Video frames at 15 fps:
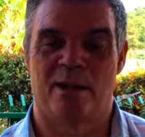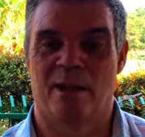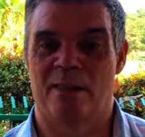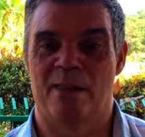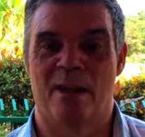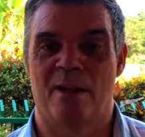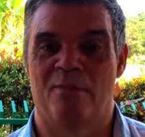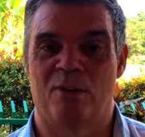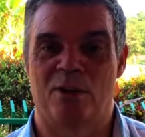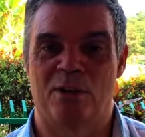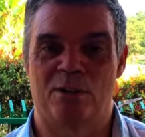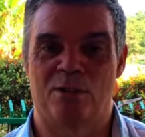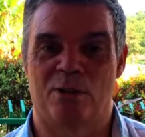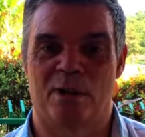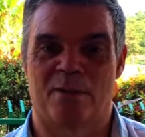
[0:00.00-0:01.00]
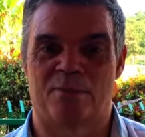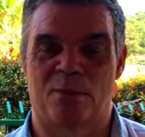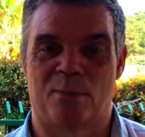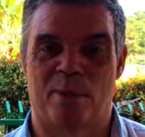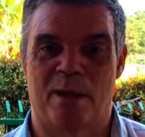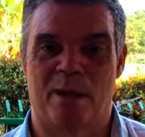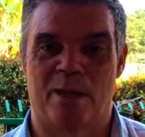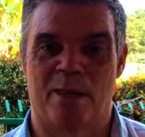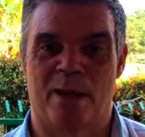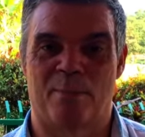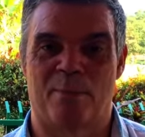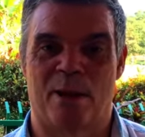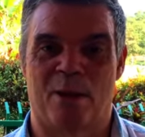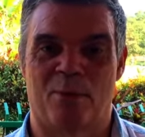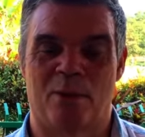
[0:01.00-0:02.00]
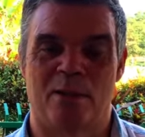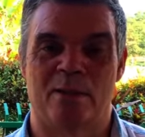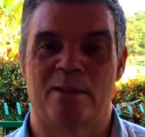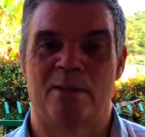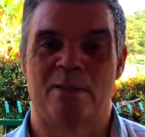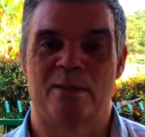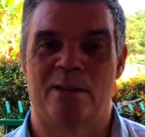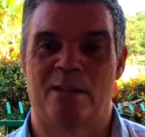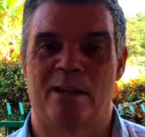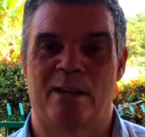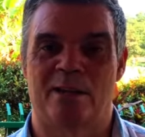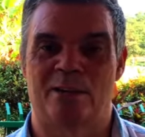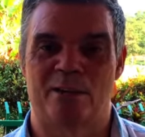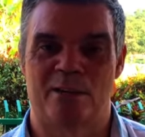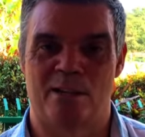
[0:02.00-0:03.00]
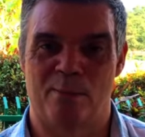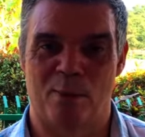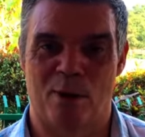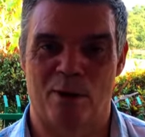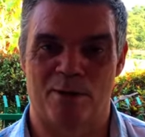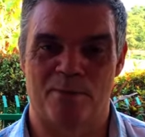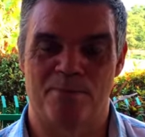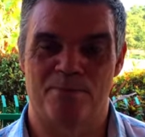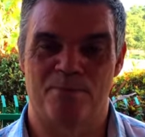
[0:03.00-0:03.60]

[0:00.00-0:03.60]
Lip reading: And therefore you don't have to pay that power to the electricity board.